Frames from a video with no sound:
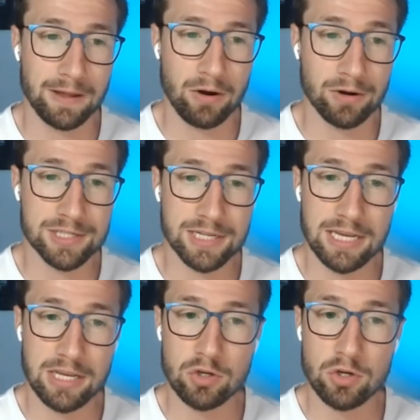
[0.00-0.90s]

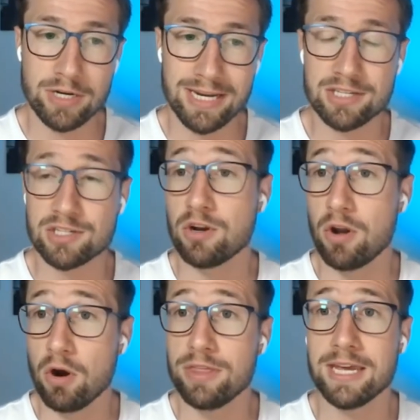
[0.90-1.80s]
honestly you need to
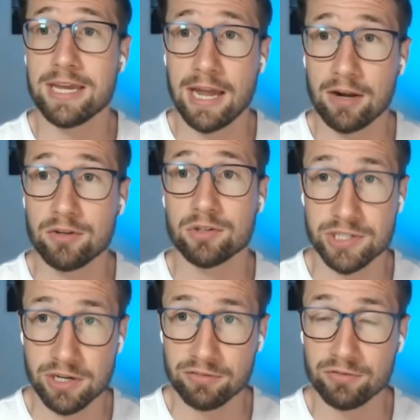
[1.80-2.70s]
know the account
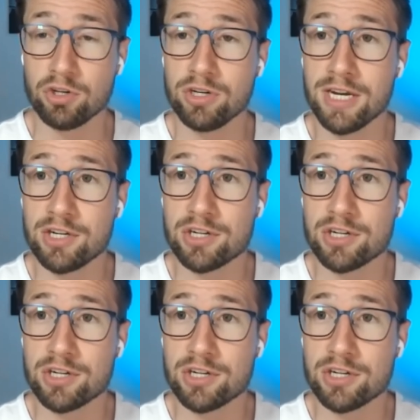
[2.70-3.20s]
yourself you need